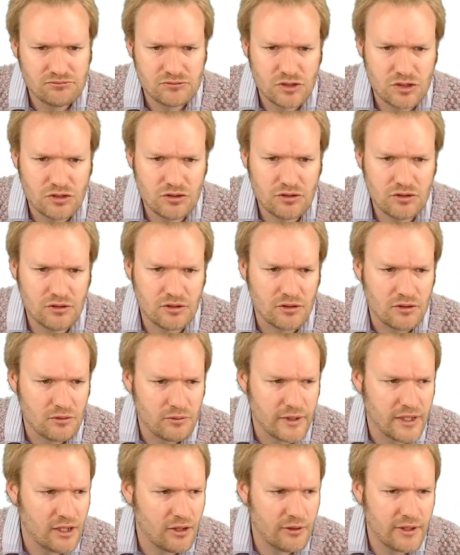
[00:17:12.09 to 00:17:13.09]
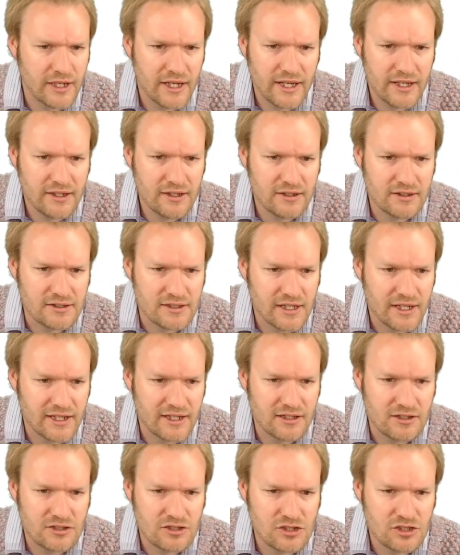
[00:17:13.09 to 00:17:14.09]
Cool. We know what a is. A
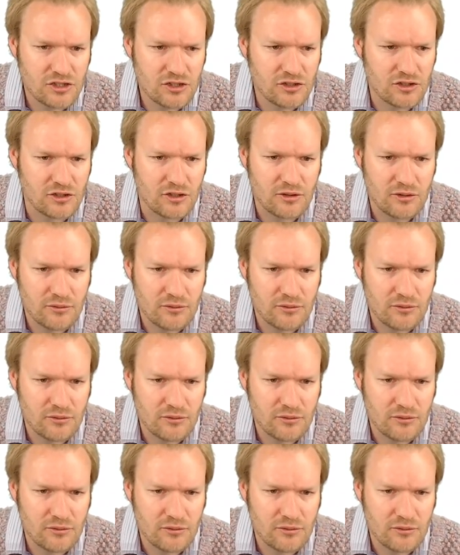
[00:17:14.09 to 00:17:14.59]
is 2.